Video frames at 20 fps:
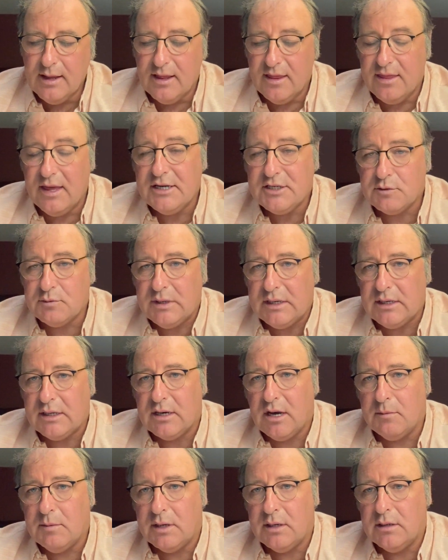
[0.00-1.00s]
This week
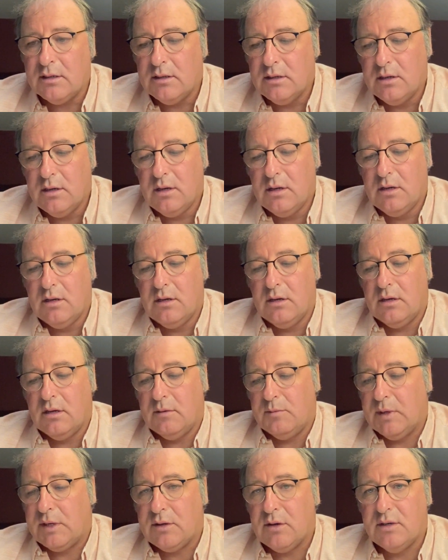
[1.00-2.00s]
coming,
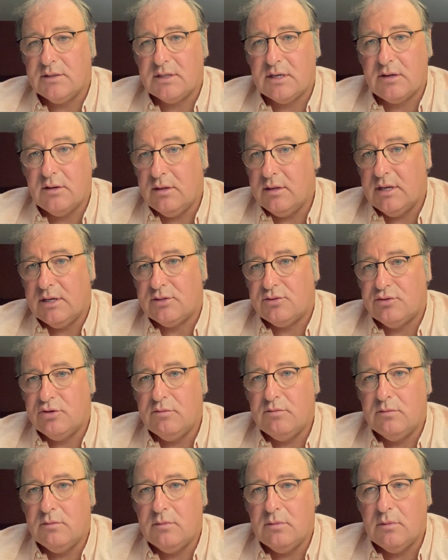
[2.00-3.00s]
because I got this
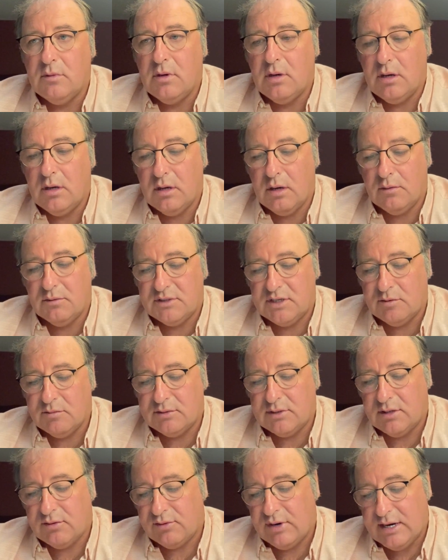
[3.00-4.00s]
room, I was able
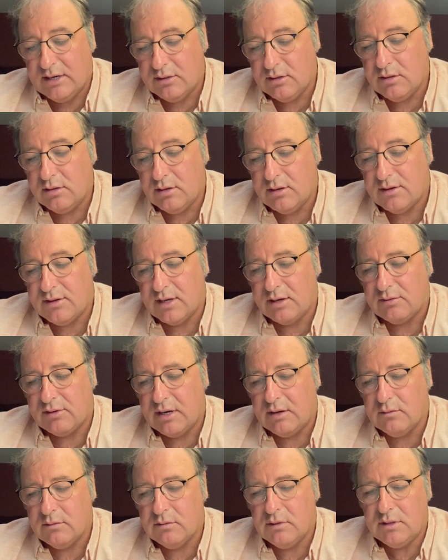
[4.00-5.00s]
to write down and think,
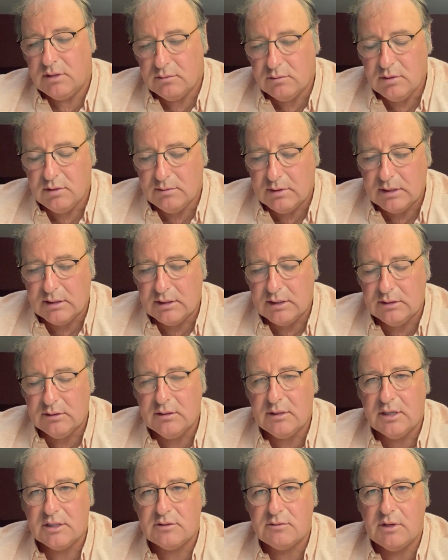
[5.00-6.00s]
right, what am I going to
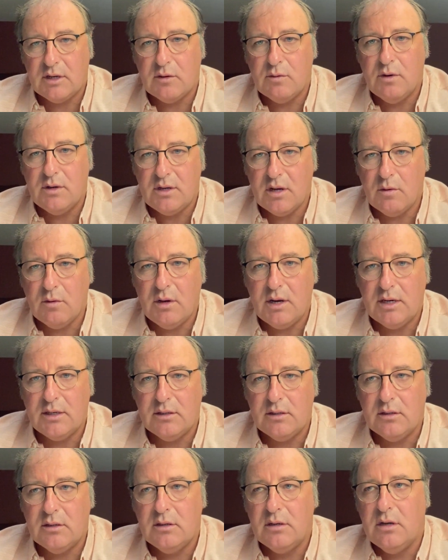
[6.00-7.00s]
do this week? What do I want to
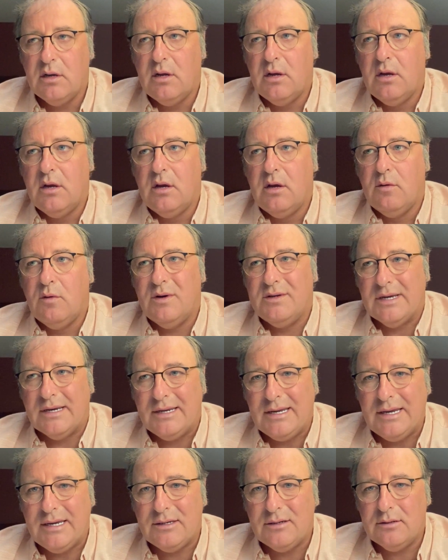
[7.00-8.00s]
do? What do I
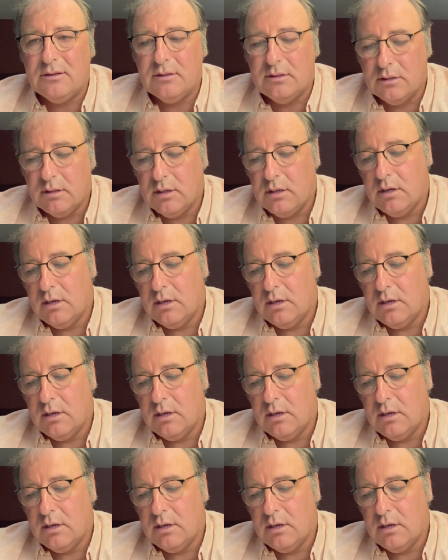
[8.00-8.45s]
need to do?